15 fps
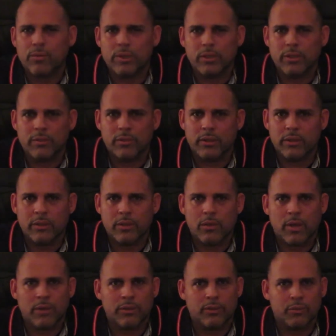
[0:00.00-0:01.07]
He didn't go
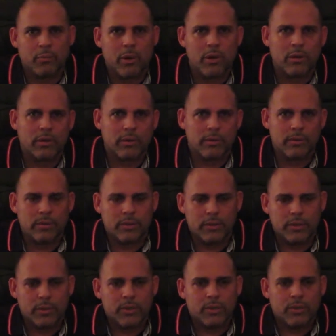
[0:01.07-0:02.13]
out of his park.
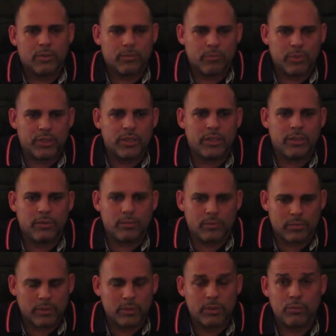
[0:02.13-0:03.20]
But he
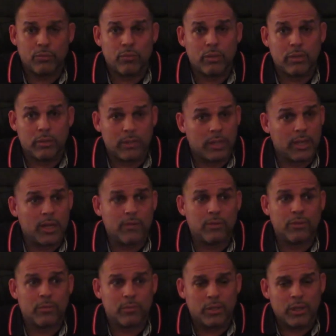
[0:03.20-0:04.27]
was really good. They gave us
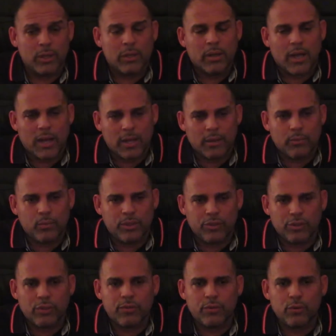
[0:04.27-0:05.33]
we
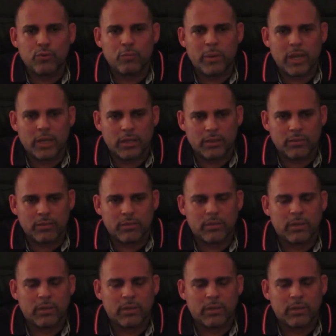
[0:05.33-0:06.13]
took a few spankings.